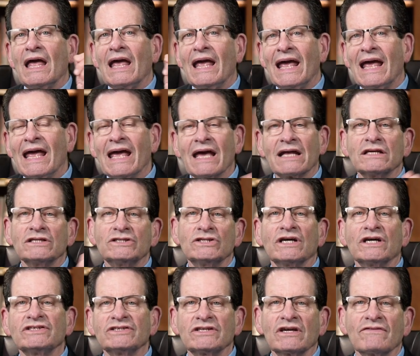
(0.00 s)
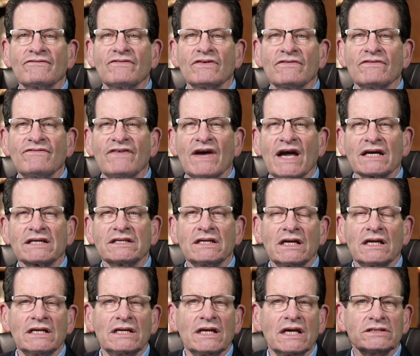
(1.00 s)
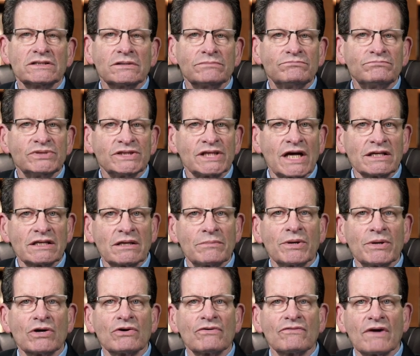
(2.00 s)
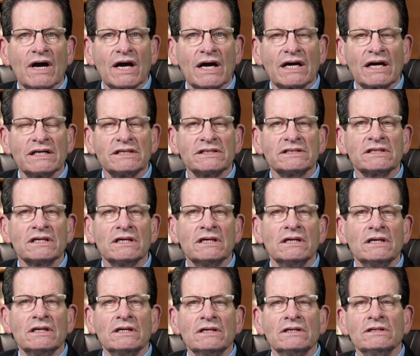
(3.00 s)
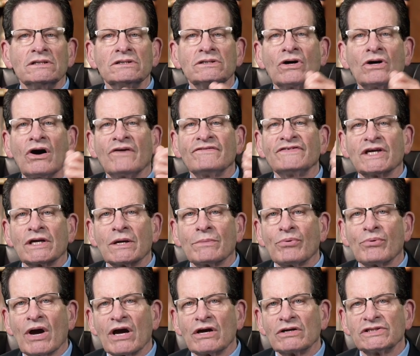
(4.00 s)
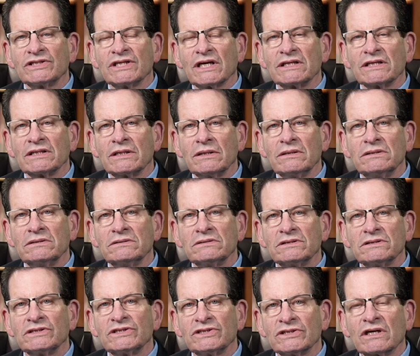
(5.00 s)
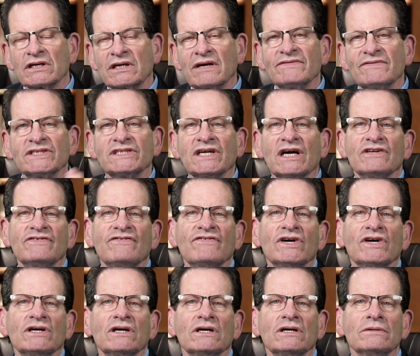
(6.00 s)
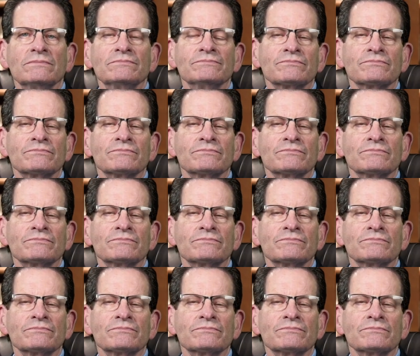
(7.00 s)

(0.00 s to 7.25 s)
and adjusting for the fact that it takes a slightly bigger rise to offset a prior a given size fall.